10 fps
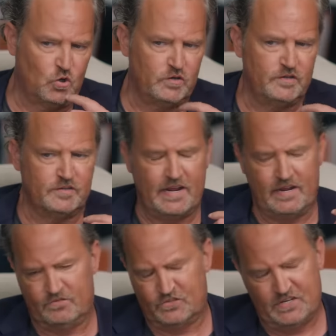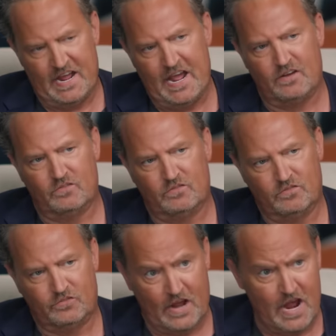couldn't
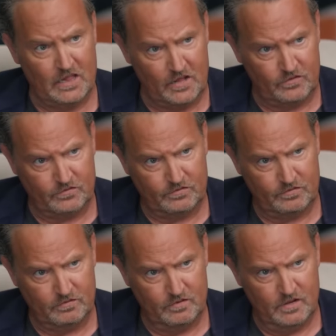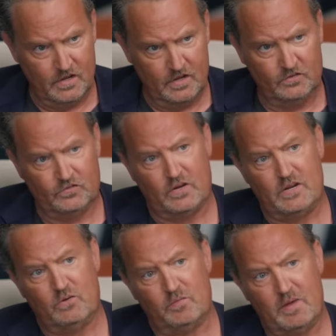stand silence, so
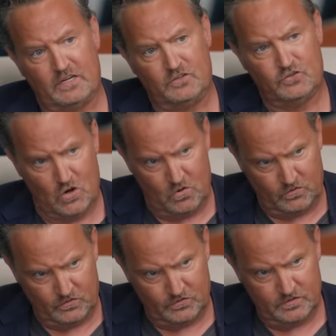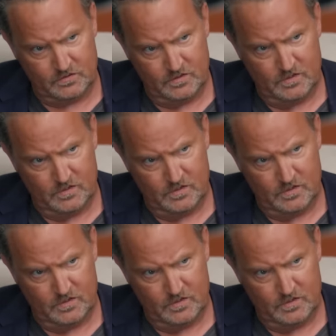he would make jokes.